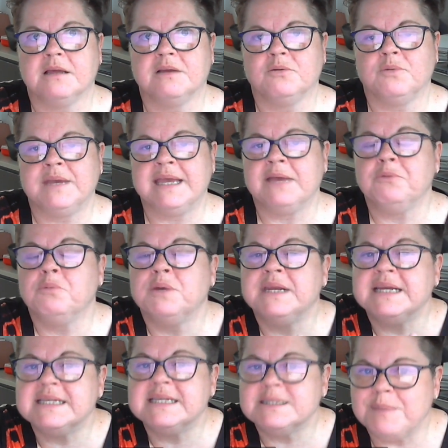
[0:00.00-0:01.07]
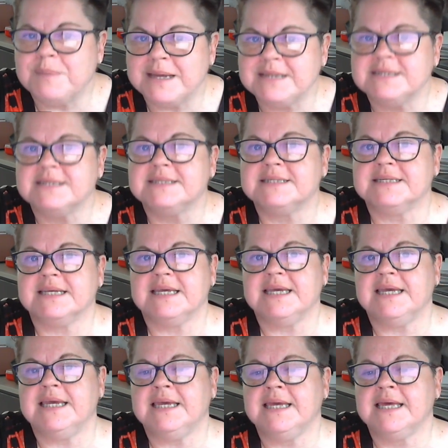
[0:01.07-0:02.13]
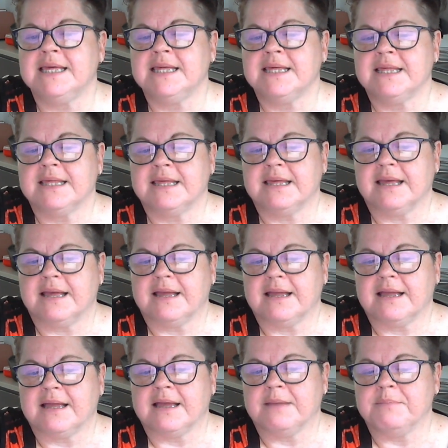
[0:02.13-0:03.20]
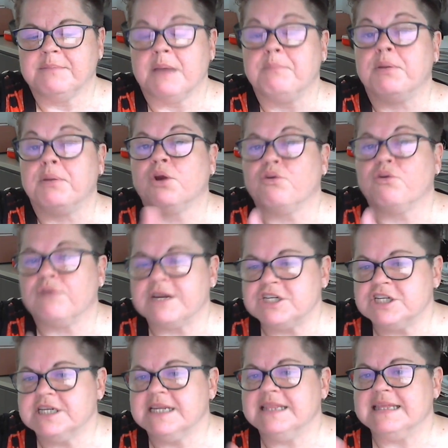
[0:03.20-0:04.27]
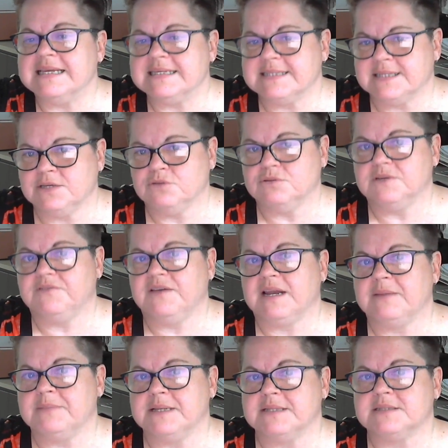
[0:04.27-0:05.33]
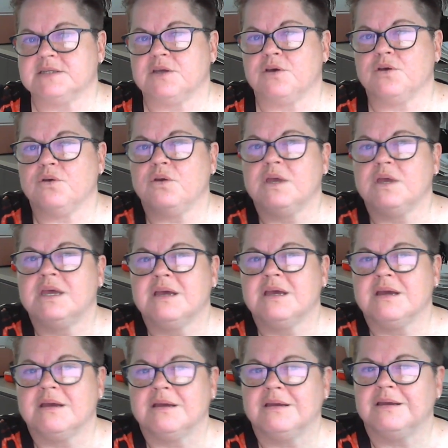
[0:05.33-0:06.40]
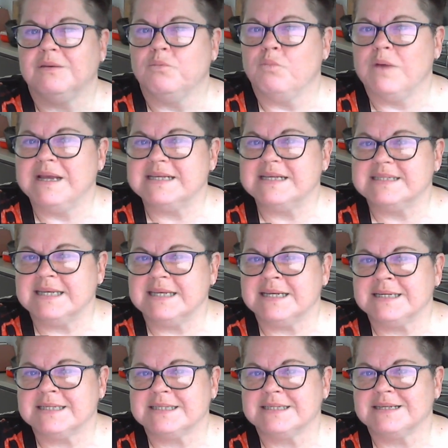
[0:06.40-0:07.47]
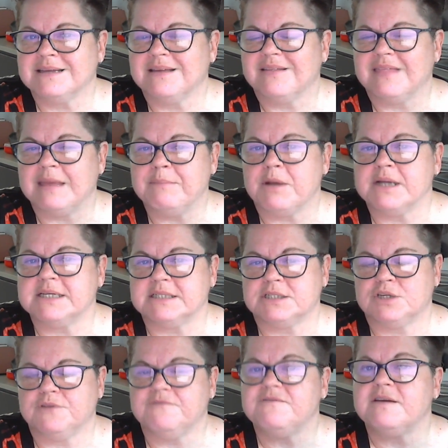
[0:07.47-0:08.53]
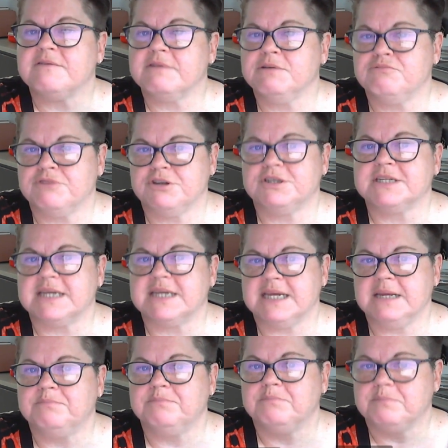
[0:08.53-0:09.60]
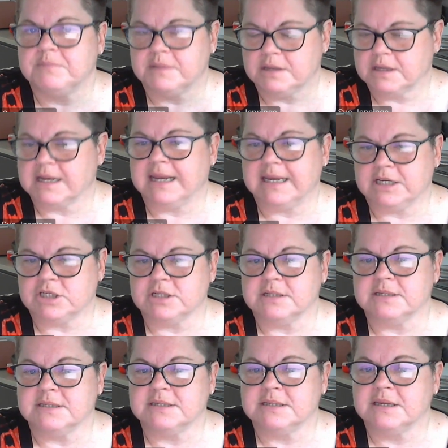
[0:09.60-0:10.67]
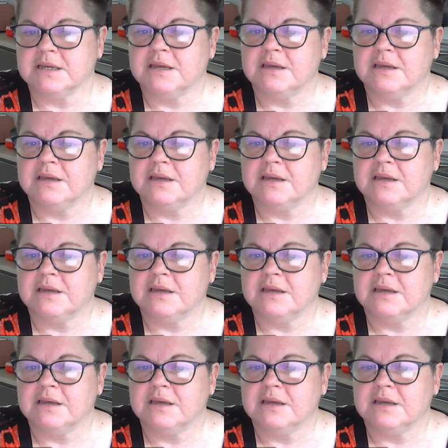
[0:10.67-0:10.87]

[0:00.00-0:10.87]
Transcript: we would expect to see a progression in their skill development. So in week 6, they might just do very routine collections,